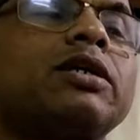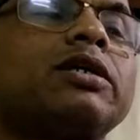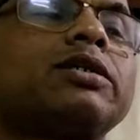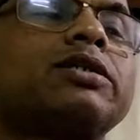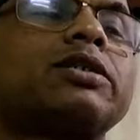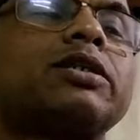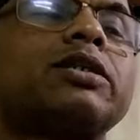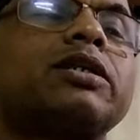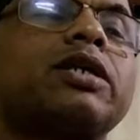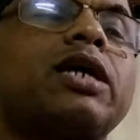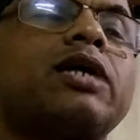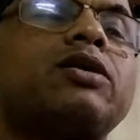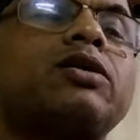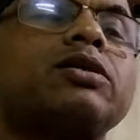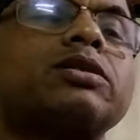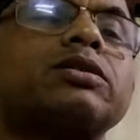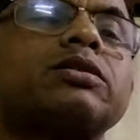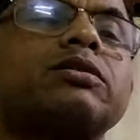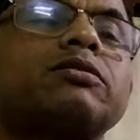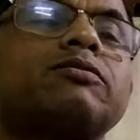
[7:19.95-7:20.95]
Say
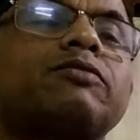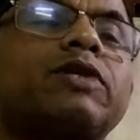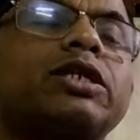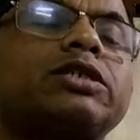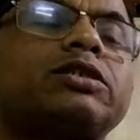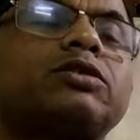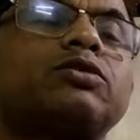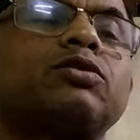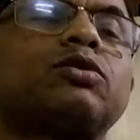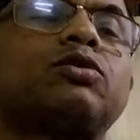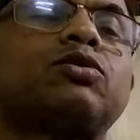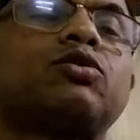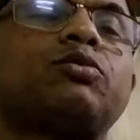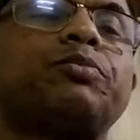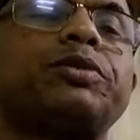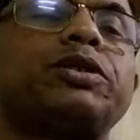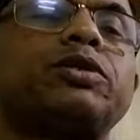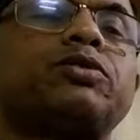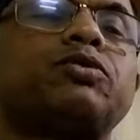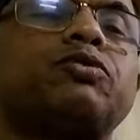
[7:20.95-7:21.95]
errors, first you
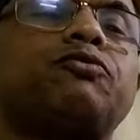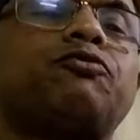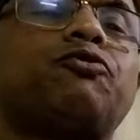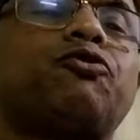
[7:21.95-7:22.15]
group into